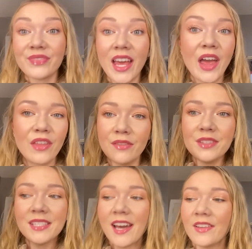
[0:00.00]

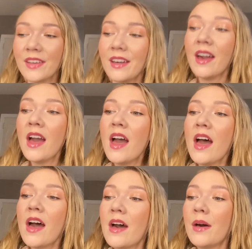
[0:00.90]

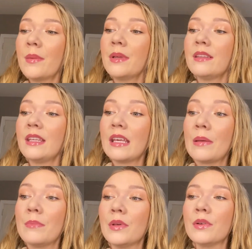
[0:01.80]
The
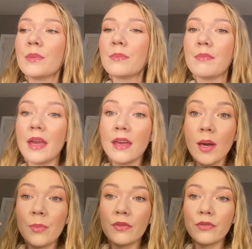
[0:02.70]
Milk
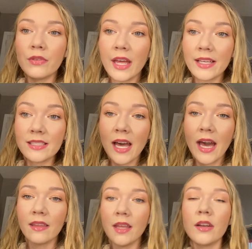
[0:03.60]
Makeup Flex
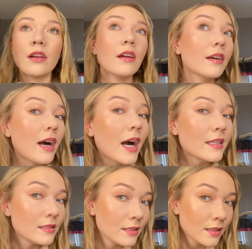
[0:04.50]
highlighter,
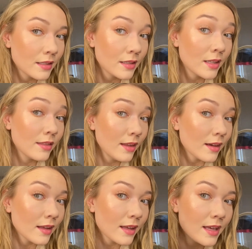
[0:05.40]
guys,
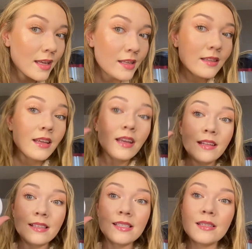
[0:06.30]
look,
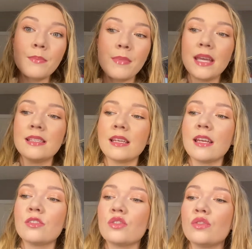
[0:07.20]
this is amazing.
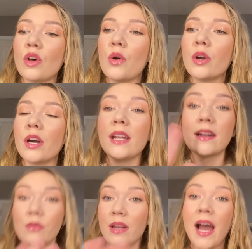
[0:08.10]
It's so good, and
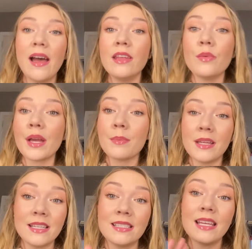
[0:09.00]
I would highly
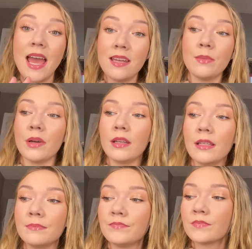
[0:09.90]
recommend it to
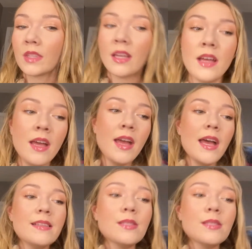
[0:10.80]
anybody. And